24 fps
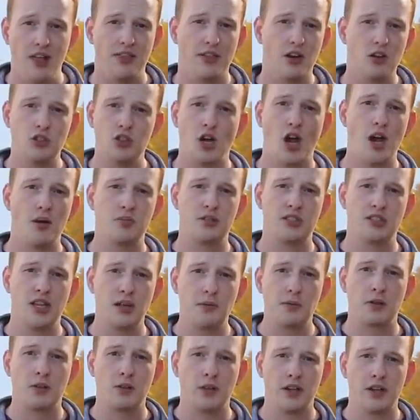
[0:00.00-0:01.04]
Their jobs
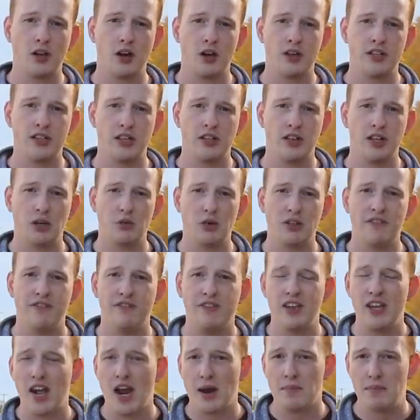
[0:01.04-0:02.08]
typically are dealing with
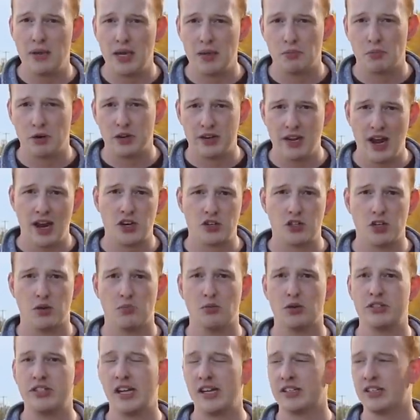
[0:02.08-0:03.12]
VIP
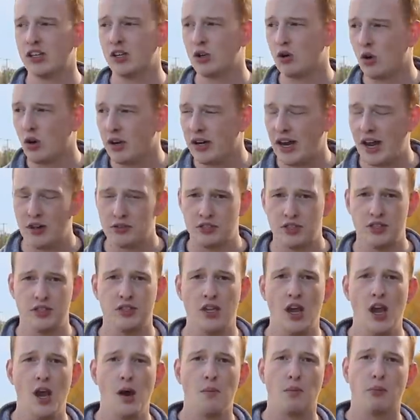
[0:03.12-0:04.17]
protection, protecting
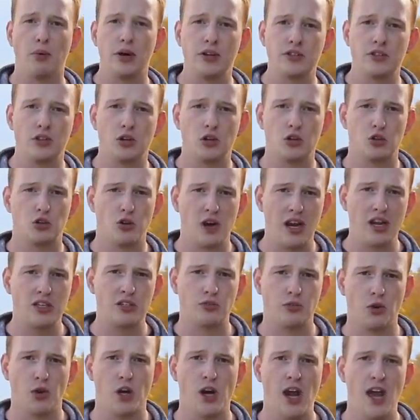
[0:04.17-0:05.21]
courthouses, prisoner
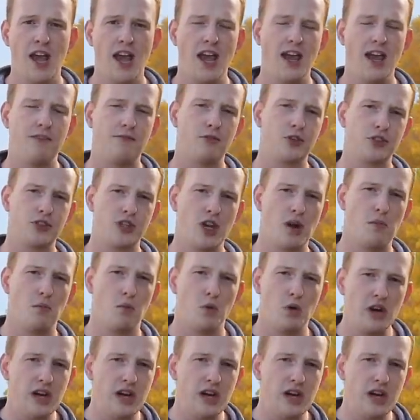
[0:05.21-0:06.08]
transfer, and for some